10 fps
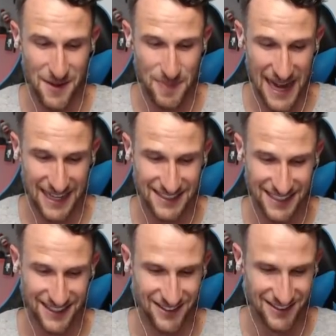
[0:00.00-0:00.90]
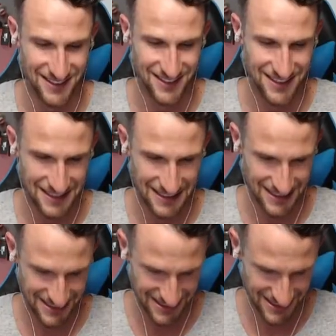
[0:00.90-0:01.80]
the Pekka too. Pekka, come over
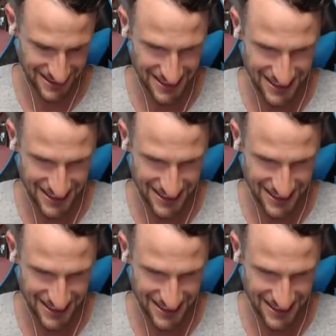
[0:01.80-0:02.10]
here. Yes.